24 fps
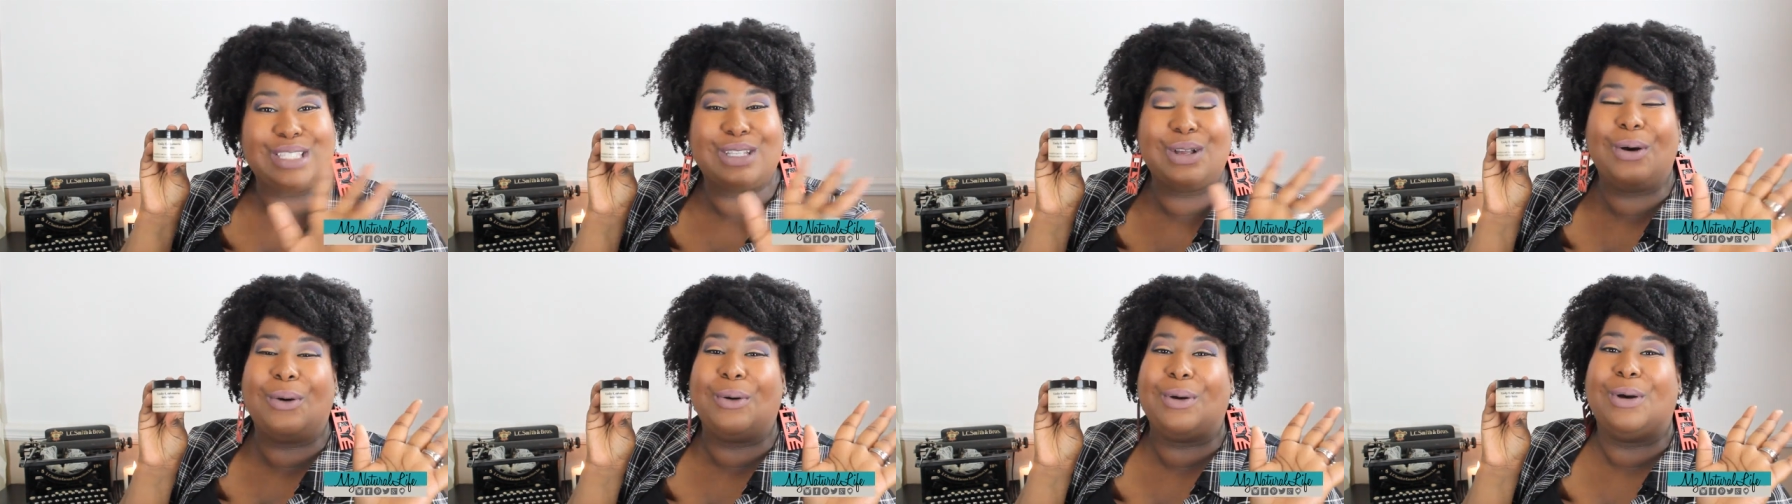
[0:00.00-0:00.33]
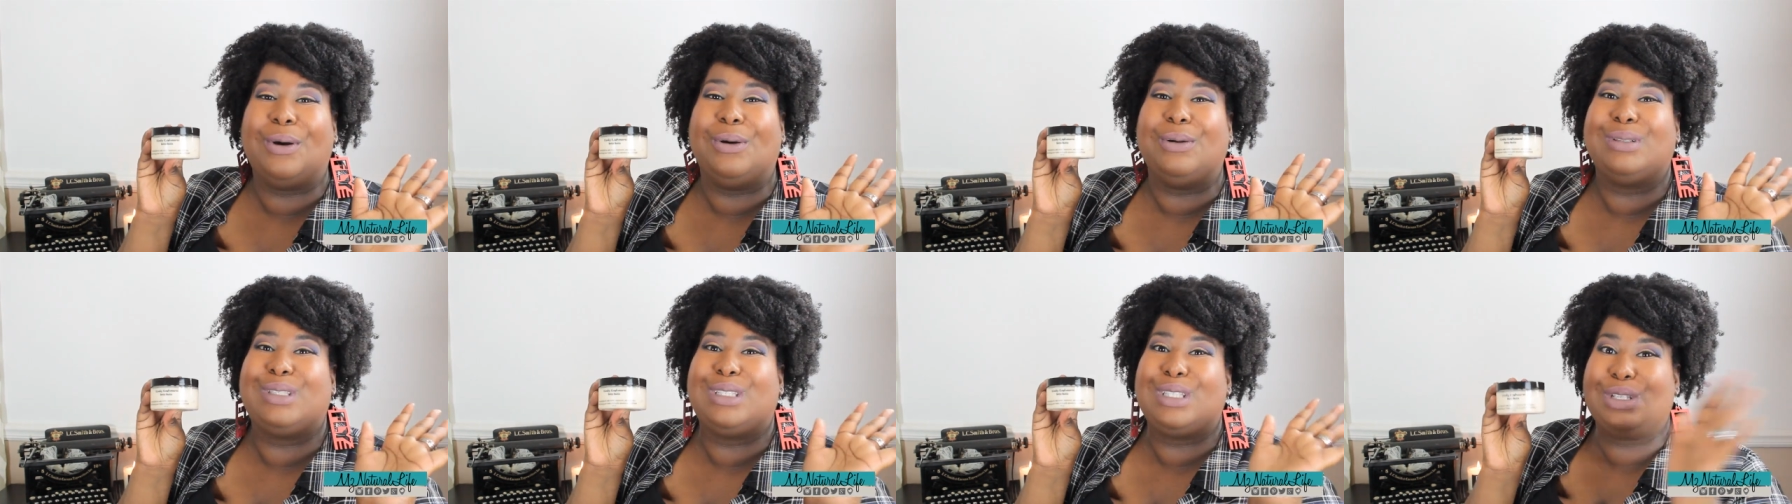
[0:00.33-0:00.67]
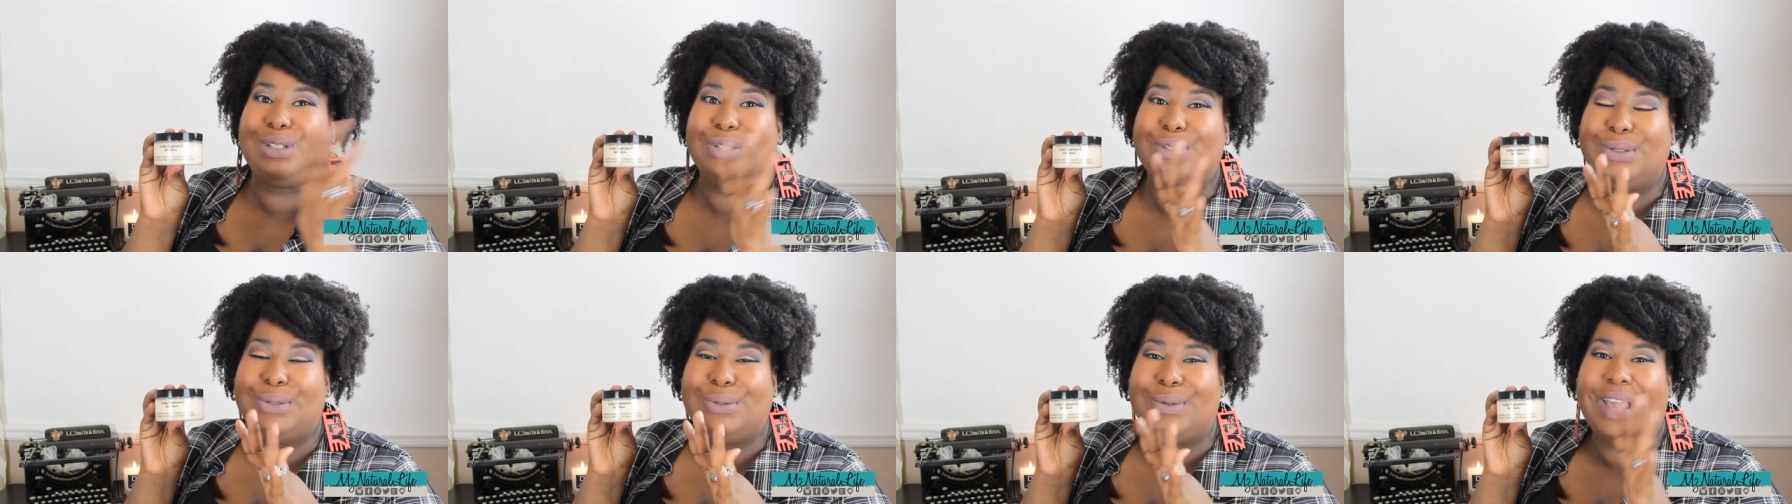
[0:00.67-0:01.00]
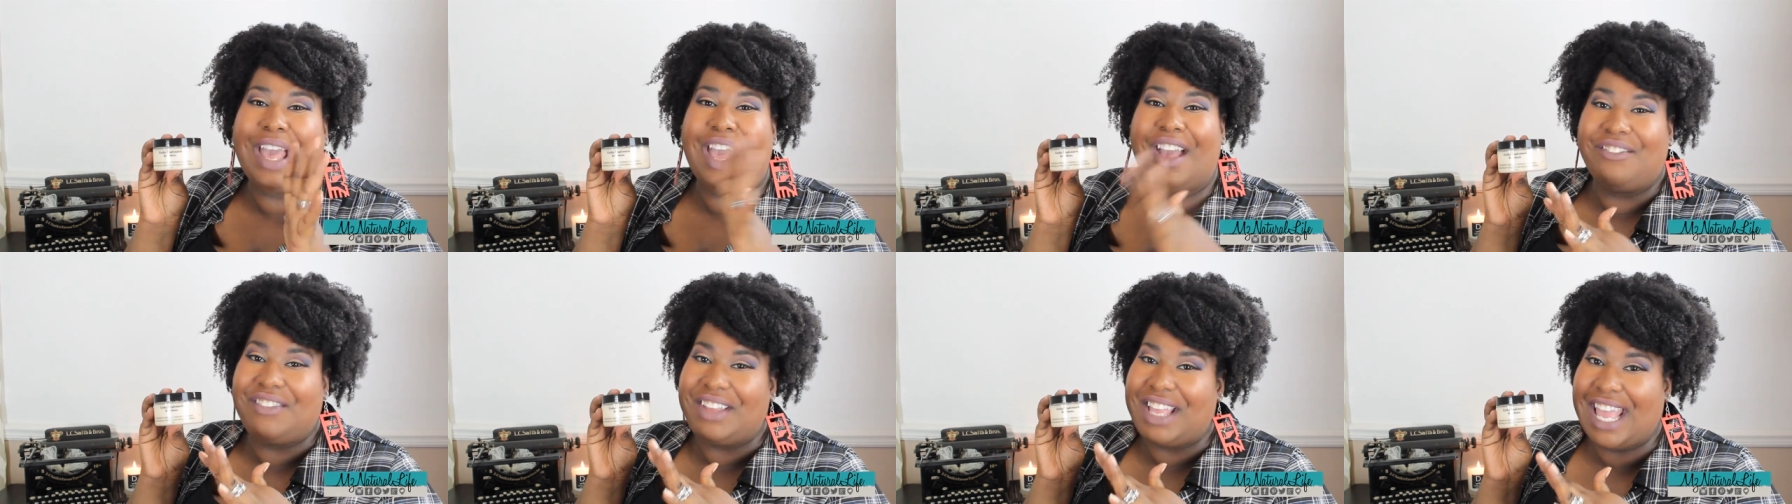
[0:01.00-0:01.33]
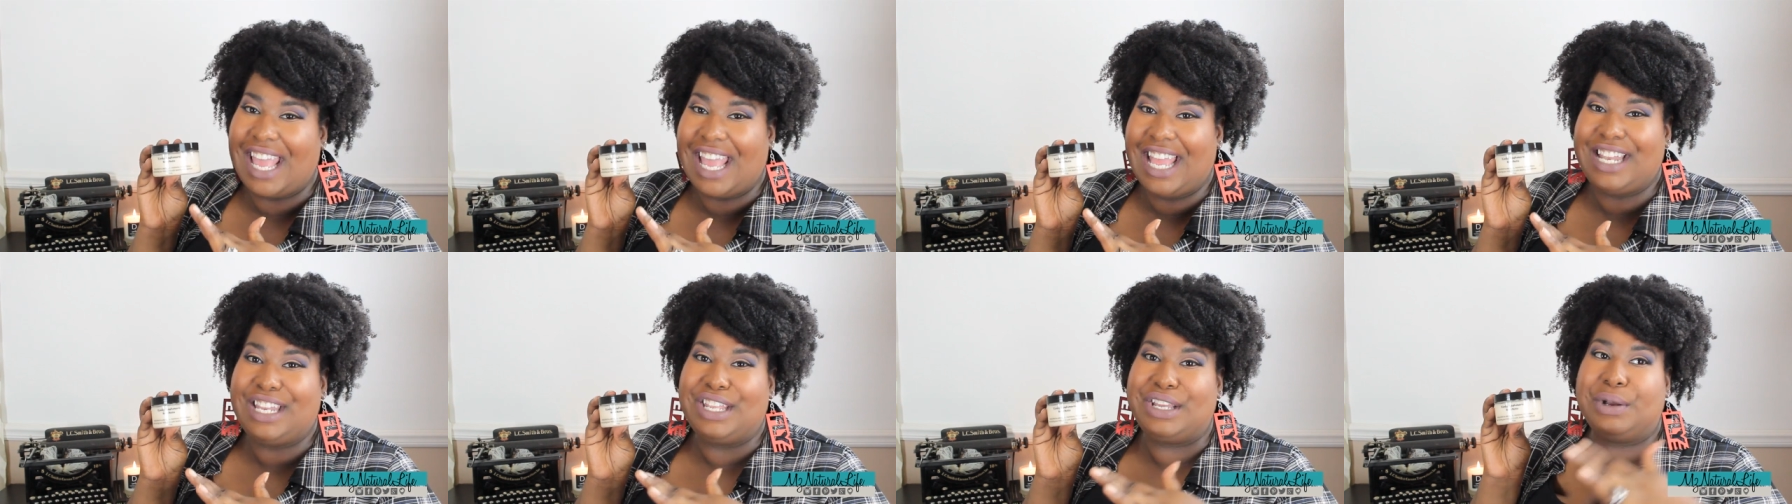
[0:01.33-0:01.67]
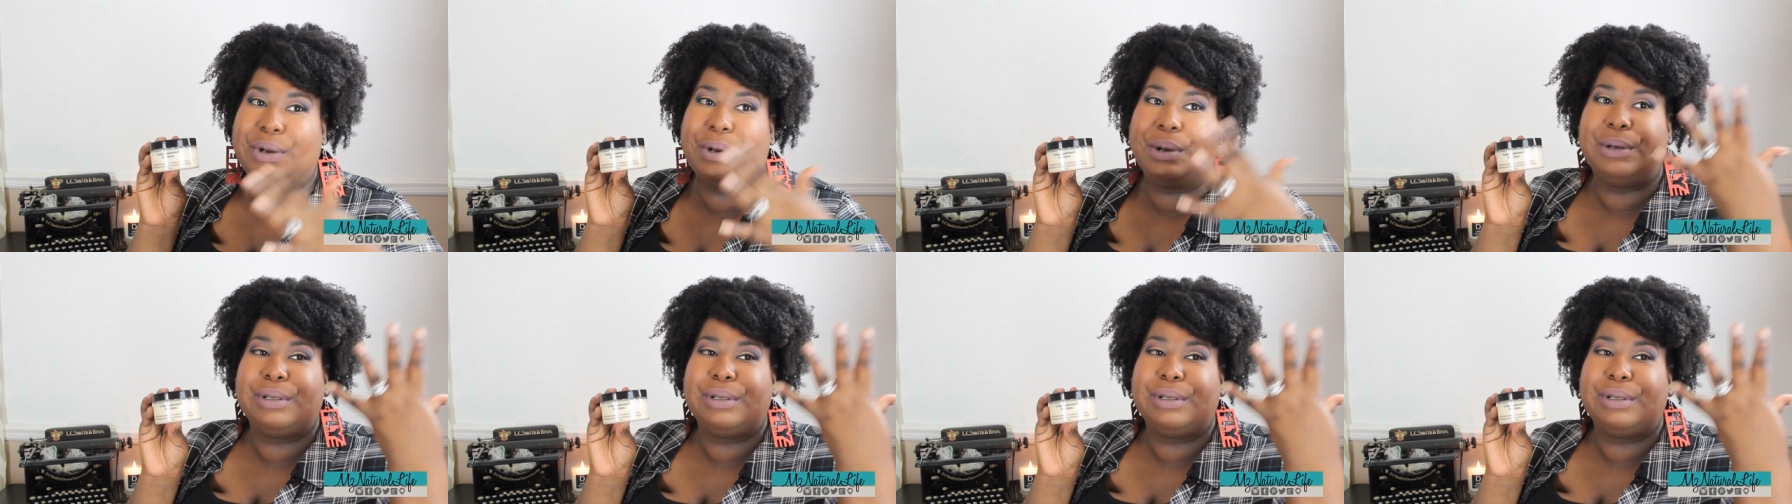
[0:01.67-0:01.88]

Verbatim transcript: Don't go too heavy-handed or